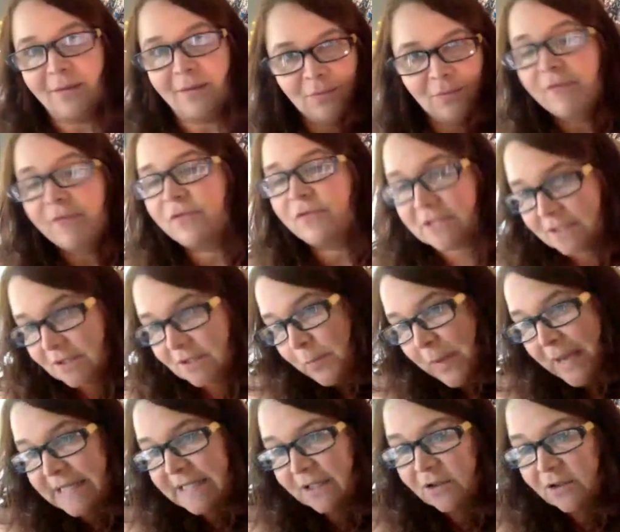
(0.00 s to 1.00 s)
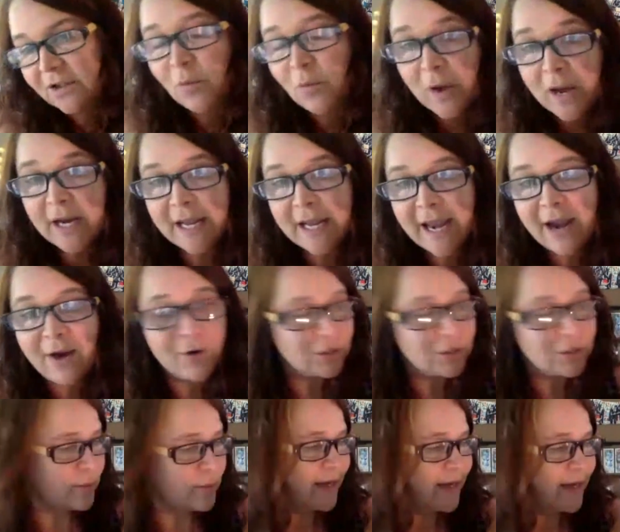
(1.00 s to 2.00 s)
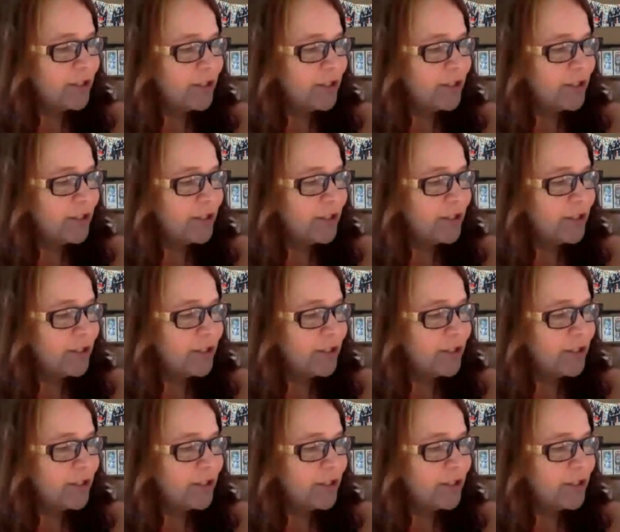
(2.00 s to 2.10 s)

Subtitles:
So basically what a character might do.